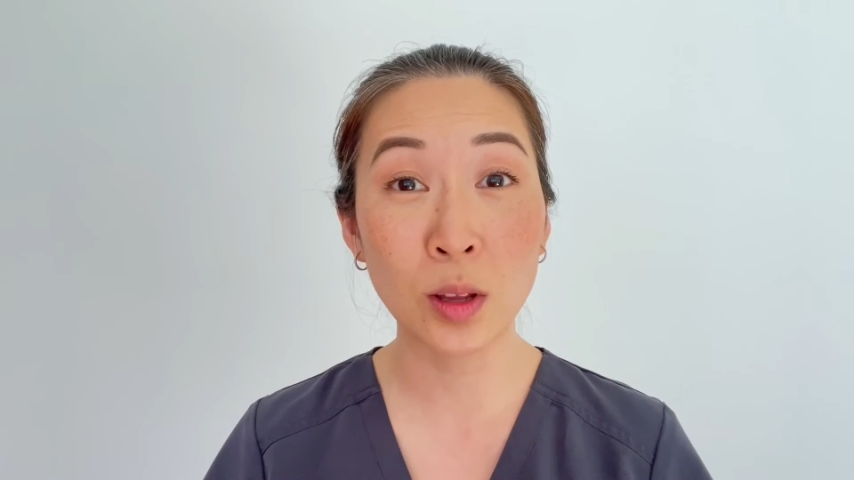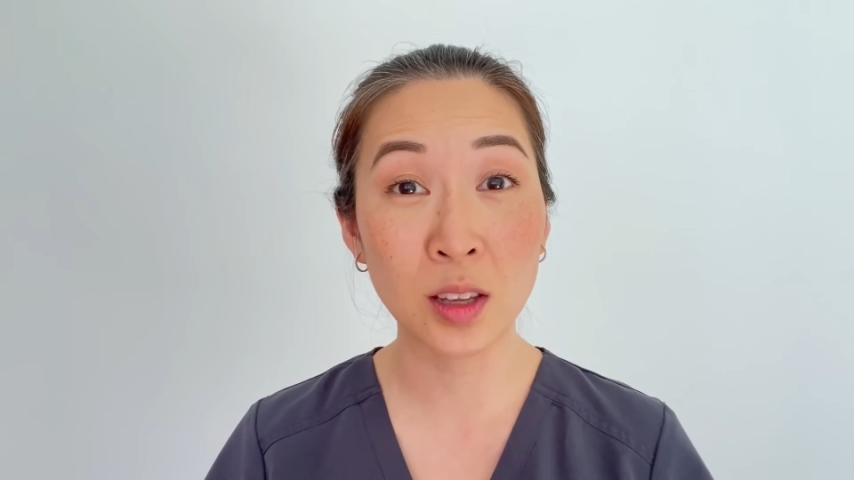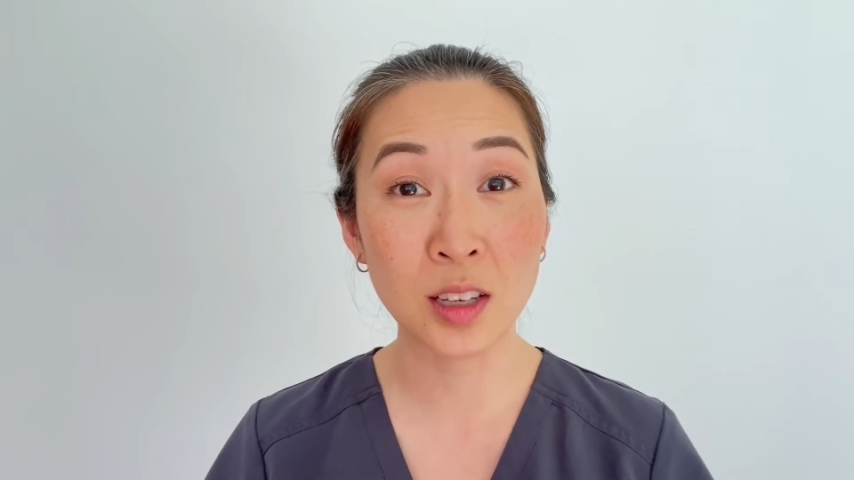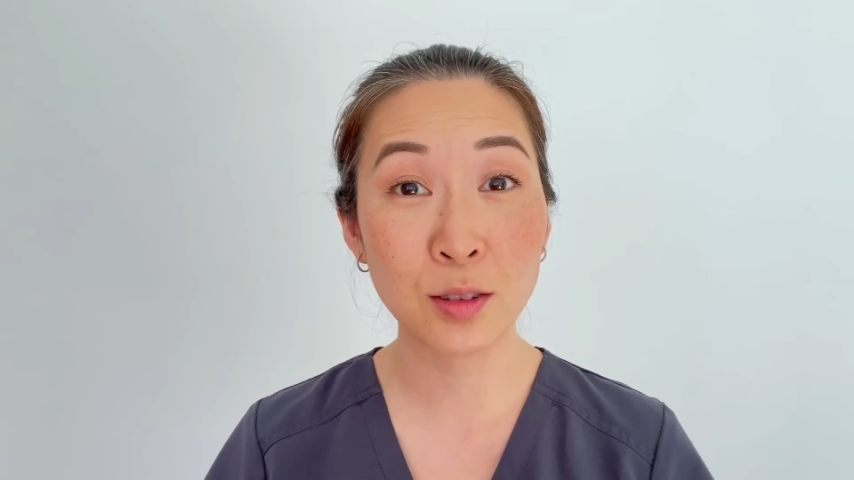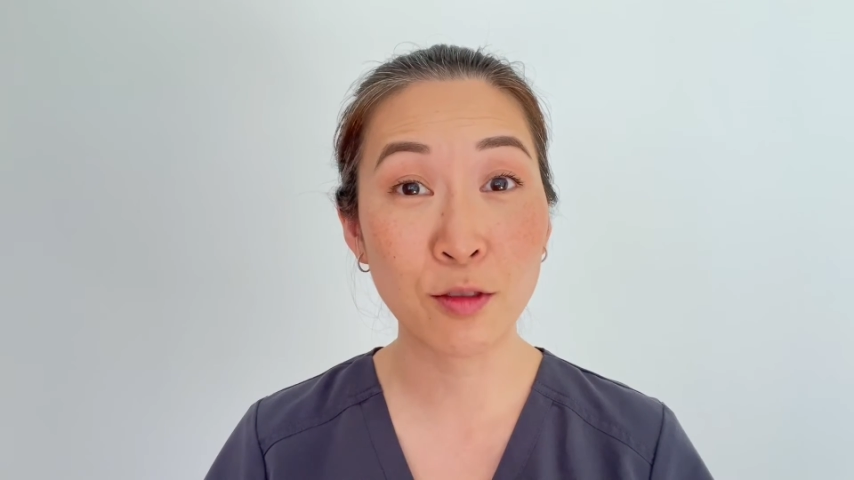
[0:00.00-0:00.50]

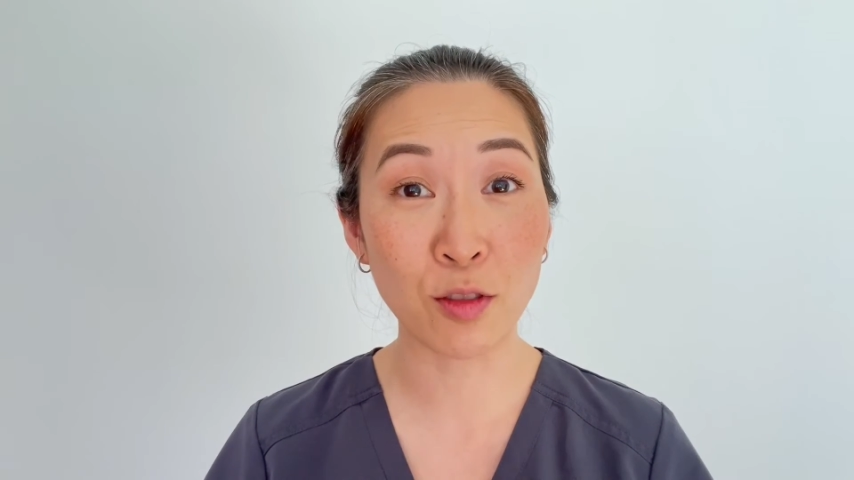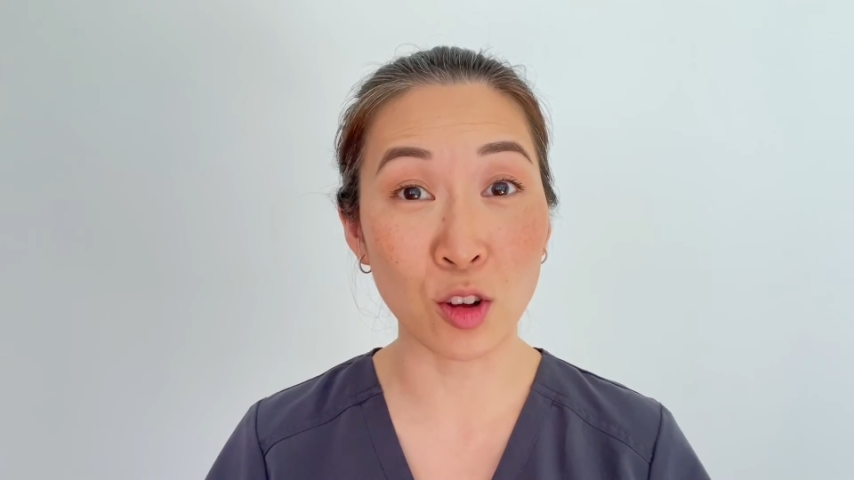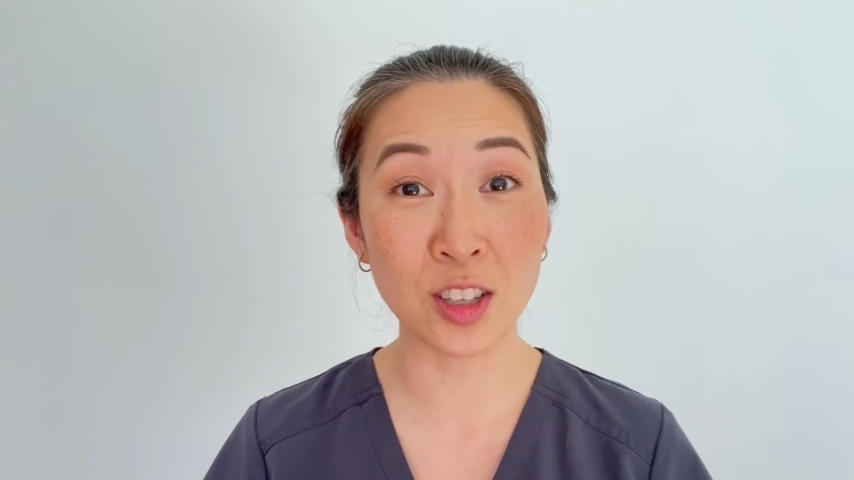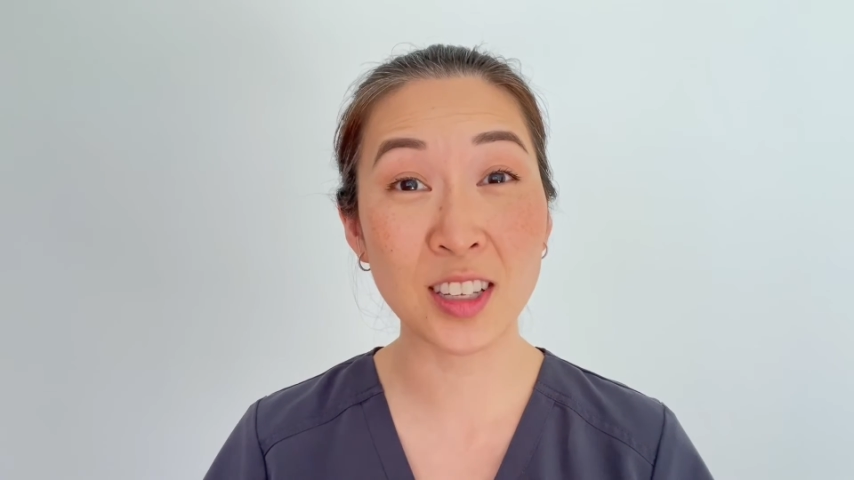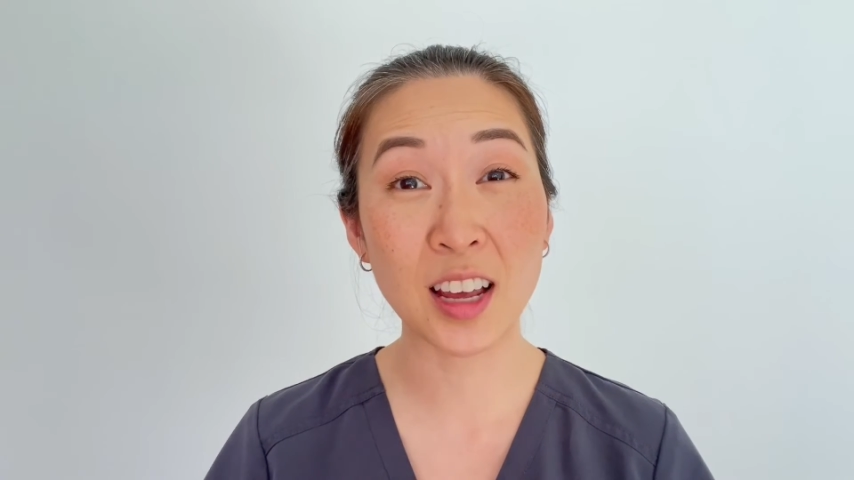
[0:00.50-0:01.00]
least
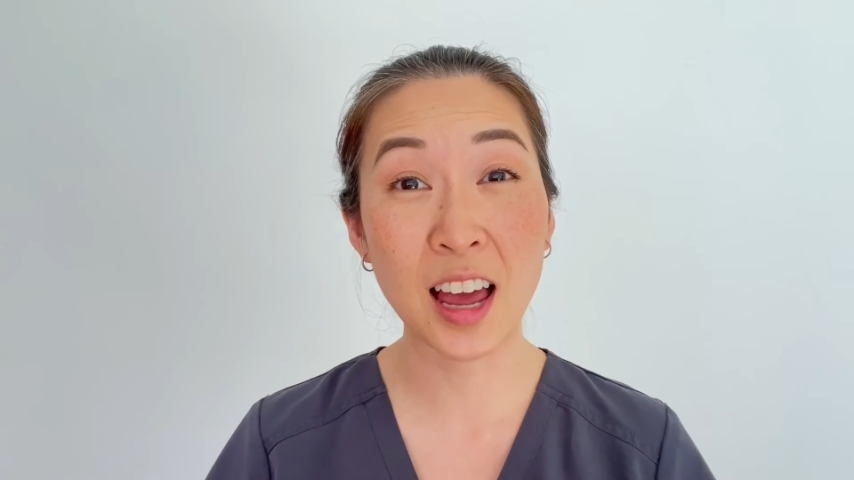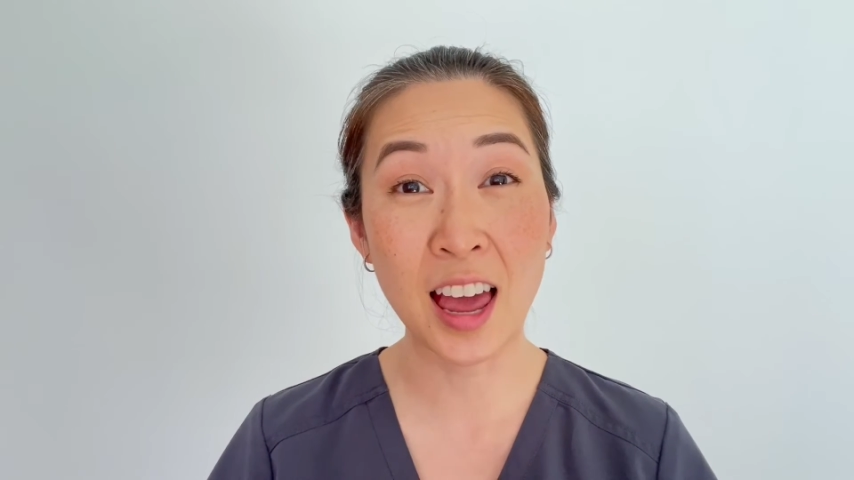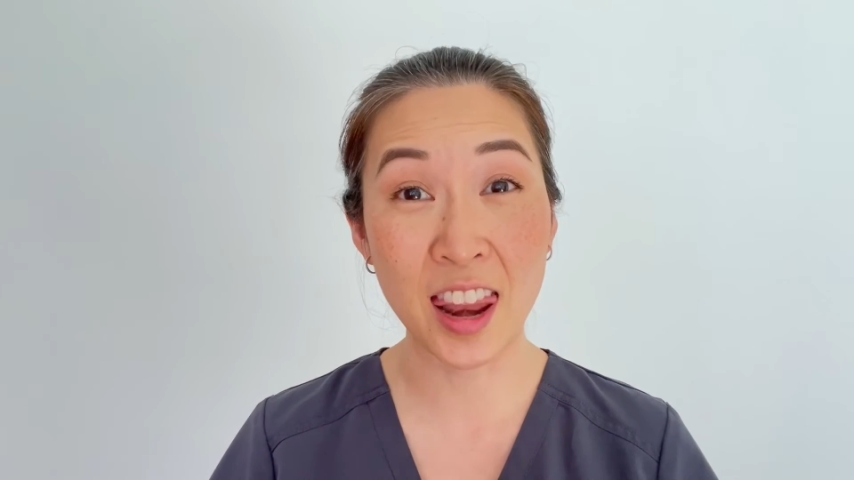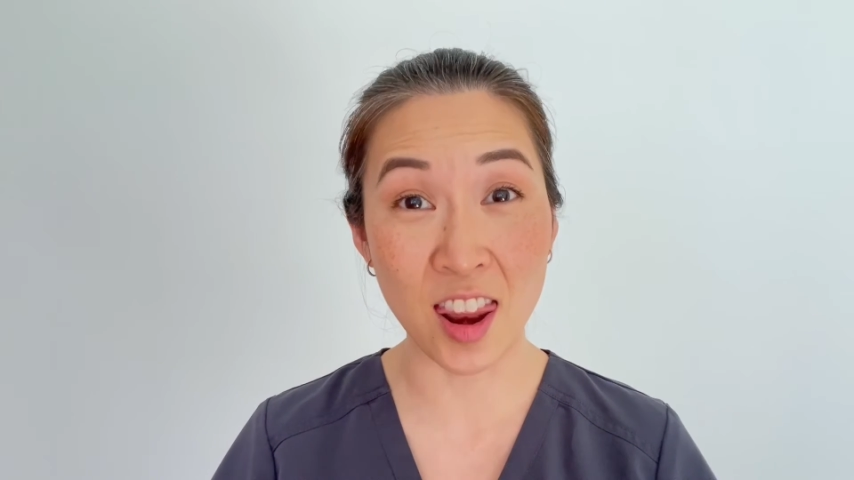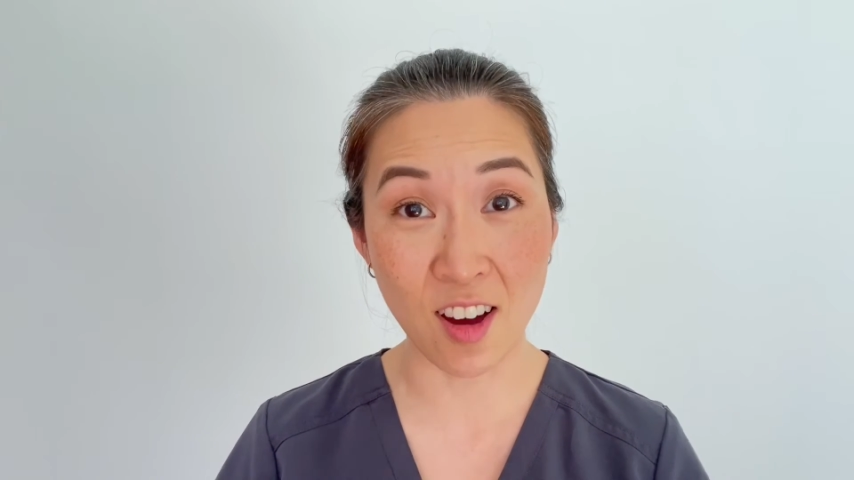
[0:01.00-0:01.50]
floss at
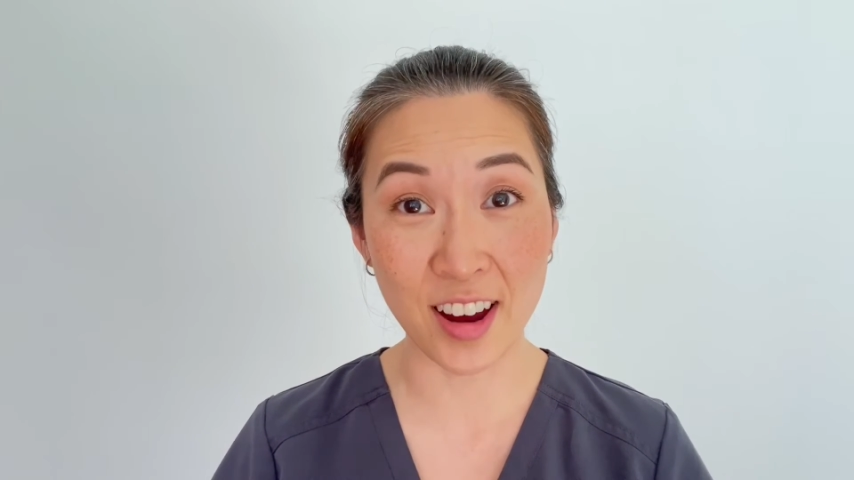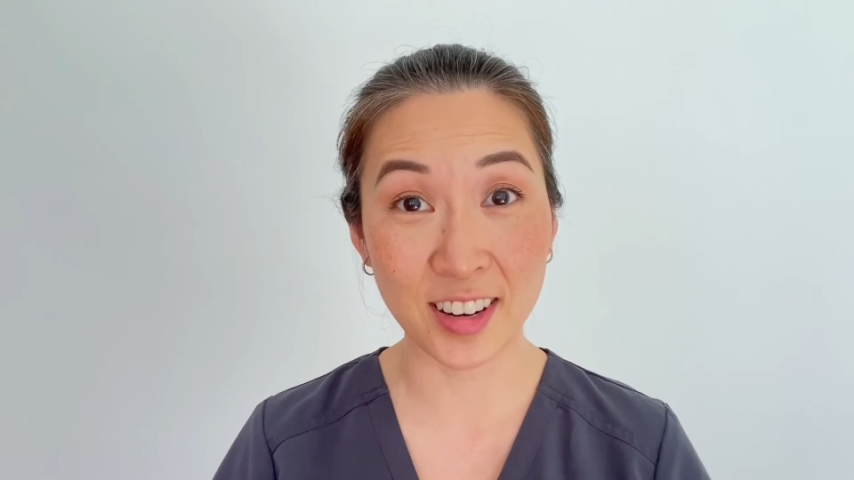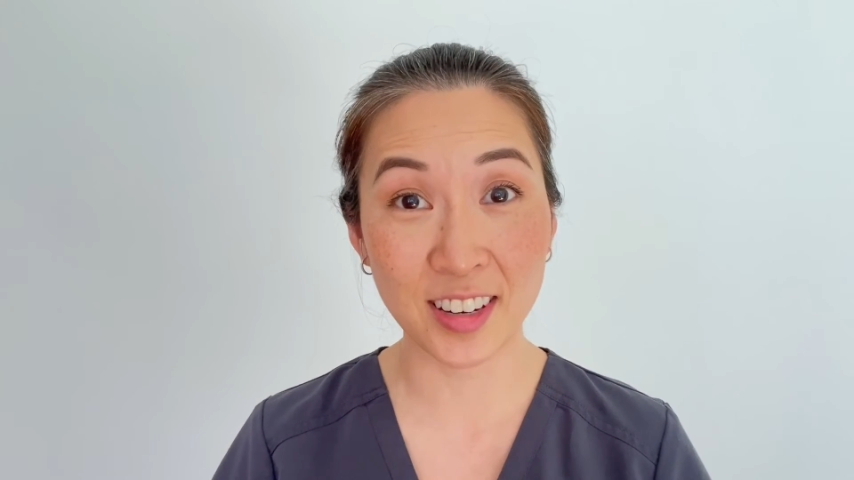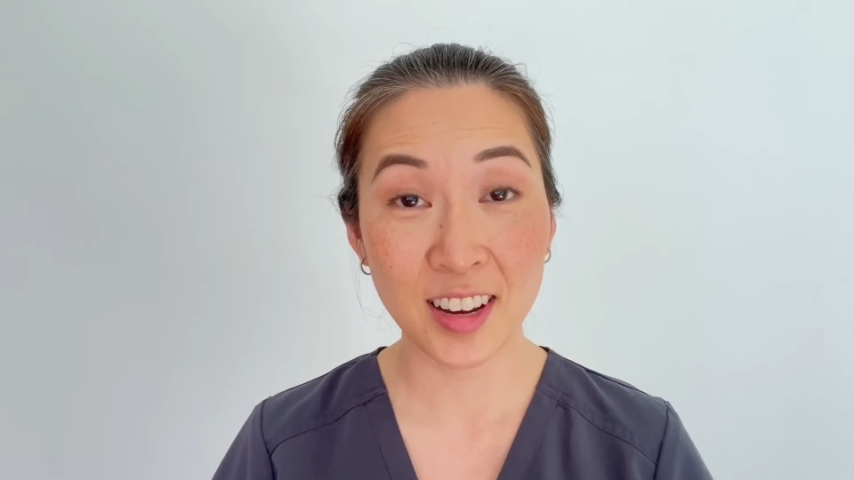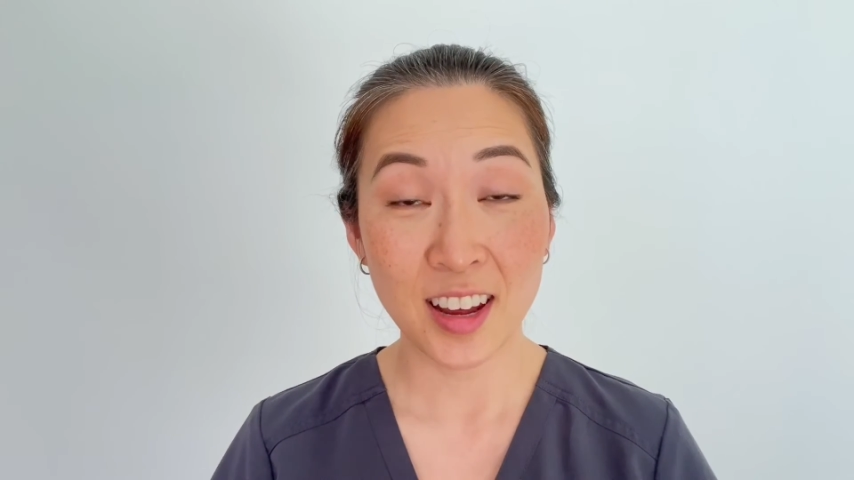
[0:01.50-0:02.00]
night,